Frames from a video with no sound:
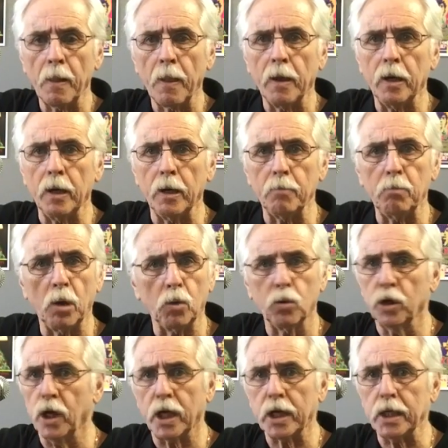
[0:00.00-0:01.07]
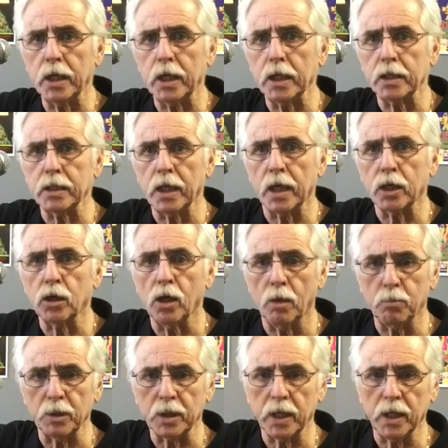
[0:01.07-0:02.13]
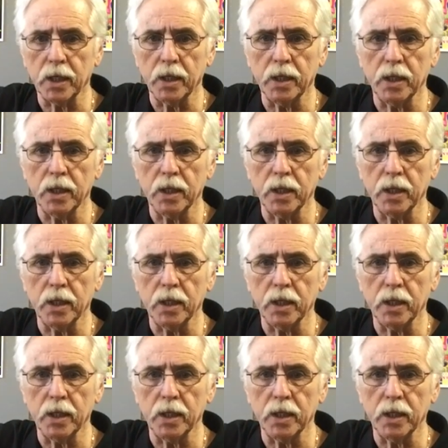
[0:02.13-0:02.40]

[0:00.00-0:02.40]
But we're not going to get that complicated.